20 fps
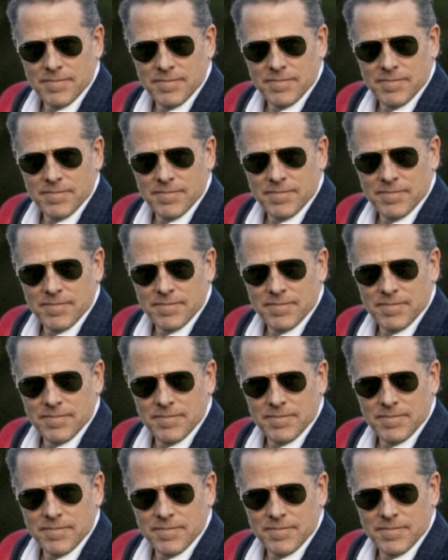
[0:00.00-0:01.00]

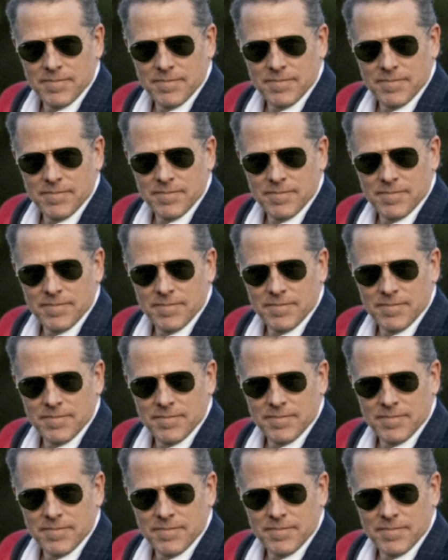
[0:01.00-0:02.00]

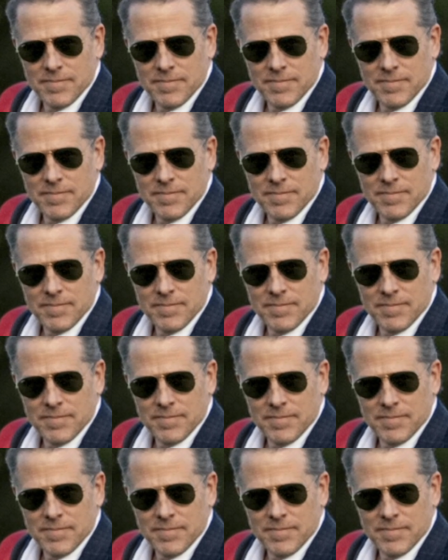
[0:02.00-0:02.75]
This person isn't speaking.